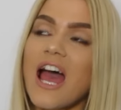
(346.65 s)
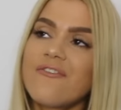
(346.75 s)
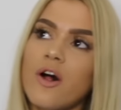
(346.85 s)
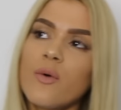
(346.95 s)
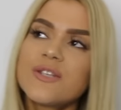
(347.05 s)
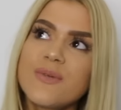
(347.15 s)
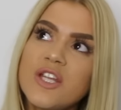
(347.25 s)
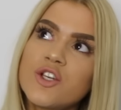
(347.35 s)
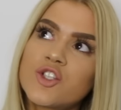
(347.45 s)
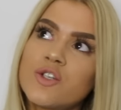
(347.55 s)
I've always been
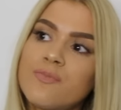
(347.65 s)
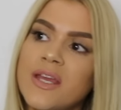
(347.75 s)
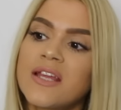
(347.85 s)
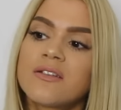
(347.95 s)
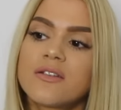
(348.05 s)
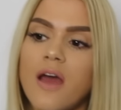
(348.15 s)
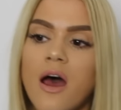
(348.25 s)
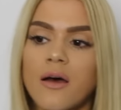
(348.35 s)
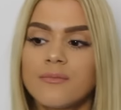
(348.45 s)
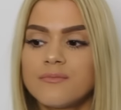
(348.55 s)
used to being
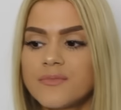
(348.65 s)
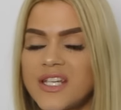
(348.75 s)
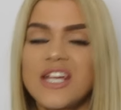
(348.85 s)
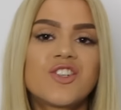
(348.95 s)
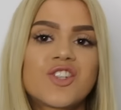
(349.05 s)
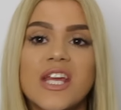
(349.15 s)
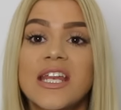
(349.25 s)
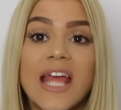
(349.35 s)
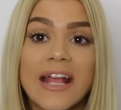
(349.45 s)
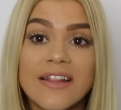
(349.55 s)
taught in
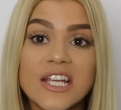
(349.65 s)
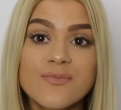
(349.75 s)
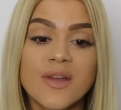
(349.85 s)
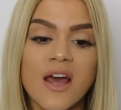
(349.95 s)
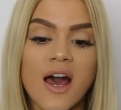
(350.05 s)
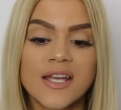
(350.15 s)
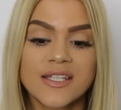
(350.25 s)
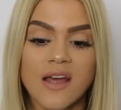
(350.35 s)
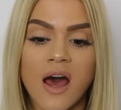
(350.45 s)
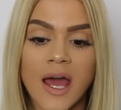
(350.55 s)
English
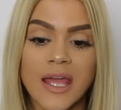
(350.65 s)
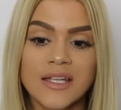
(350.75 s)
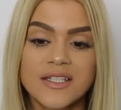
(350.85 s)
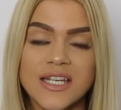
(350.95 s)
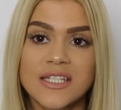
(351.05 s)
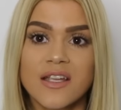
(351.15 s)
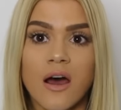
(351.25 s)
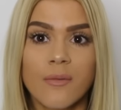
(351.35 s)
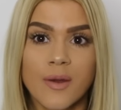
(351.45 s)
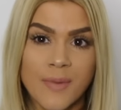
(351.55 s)
because I did
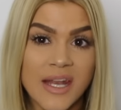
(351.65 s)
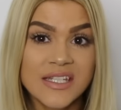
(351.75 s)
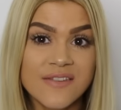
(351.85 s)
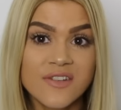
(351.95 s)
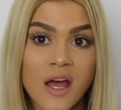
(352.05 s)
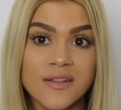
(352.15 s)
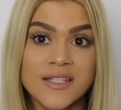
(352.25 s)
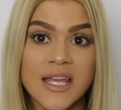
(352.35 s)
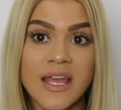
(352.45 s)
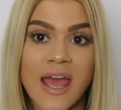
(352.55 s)
competitive
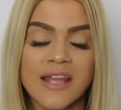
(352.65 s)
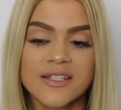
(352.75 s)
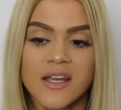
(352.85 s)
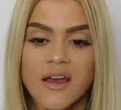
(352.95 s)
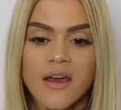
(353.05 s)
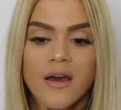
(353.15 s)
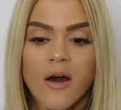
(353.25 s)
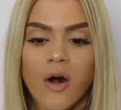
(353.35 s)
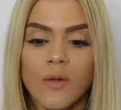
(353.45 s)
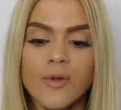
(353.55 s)
dancing, and
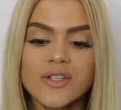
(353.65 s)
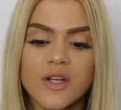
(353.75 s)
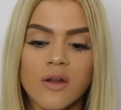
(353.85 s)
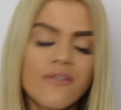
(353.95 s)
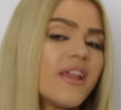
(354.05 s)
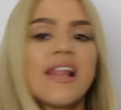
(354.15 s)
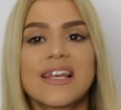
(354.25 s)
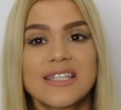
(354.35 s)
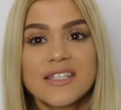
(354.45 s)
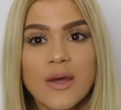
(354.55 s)
almost all of the
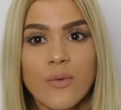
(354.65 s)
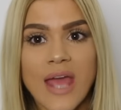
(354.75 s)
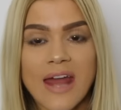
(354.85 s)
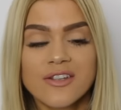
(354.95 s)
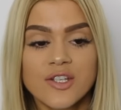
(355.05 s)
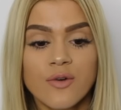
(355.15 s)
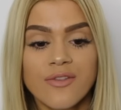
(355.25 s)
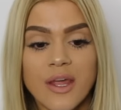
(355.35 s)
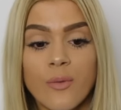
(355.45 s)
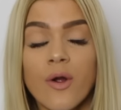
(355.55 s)
lessons that we had and so on,
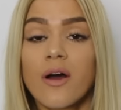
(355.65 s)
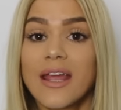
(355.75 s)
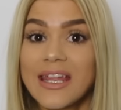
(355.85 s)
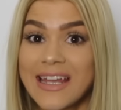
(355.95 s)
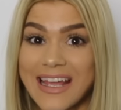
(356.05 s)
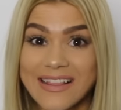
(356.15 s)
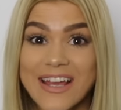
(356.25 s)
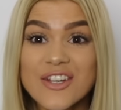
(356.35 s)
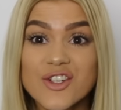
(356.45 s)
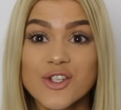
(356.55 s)
they were in
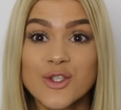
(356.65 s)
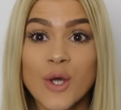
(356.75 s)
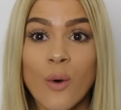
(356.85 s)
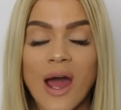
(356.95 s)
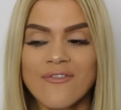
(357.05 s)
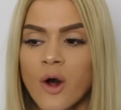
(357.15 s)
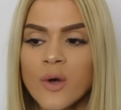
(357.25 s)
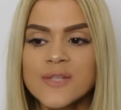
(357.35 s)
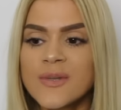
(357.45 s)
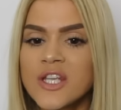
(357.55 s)
English. So I've
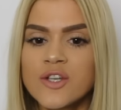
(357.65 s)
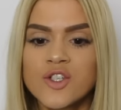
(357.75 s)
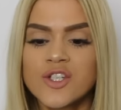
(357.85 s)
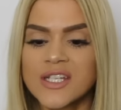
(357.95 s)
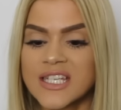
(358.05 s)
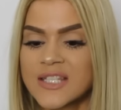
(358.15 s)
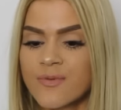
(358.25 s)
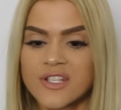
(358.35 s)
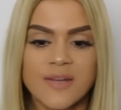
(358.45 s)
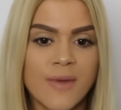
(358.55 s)
always been used to just
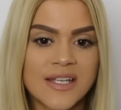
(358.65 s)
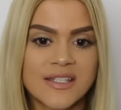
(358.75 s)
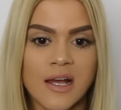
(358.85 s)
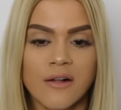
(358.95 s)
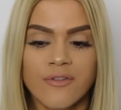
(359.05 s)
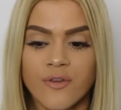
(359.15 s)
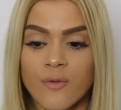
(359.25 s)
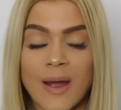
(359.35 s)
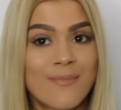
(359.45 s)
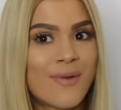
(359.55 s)
expressing myself through
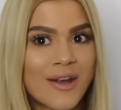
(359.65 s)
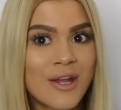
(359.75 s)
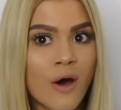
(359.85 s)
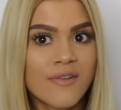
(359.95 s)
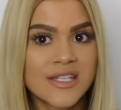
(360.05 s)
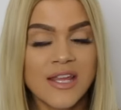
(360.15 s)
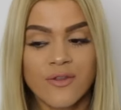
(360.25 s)
my body, obviously